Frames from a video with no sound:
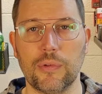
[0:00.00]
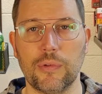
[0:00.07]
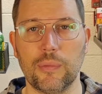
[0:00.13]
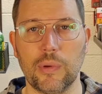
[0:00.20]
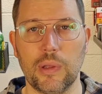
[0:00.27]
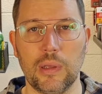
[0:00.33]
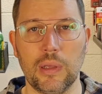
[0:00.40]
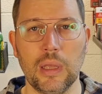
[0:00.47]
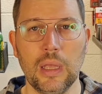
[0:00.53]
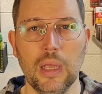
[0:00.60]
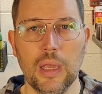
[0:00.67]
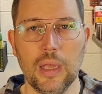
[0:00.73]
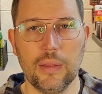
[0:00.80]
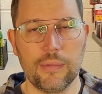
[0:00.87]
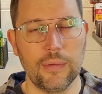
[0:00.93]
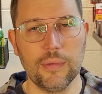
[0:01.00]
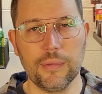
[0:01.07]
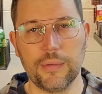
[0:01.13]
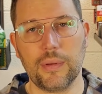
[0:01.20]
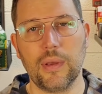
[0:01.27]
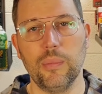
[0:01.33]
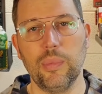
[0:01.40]
sweaty. So there's
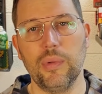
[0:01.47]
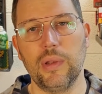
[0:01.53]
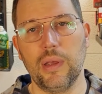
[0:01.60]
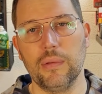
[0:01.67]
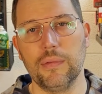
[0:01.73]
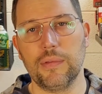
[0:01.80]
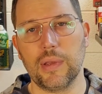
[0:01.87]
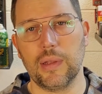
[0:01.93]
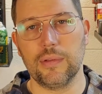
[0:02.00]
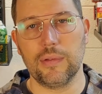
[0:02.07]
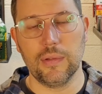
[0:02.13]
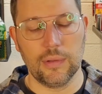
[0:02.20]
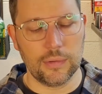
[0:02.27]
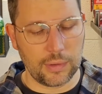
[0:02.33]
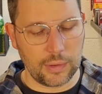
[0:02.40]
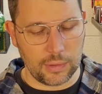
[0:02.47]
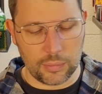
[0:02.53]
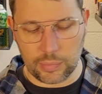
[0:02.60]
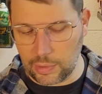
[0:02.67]
a couple of downsides to this gun,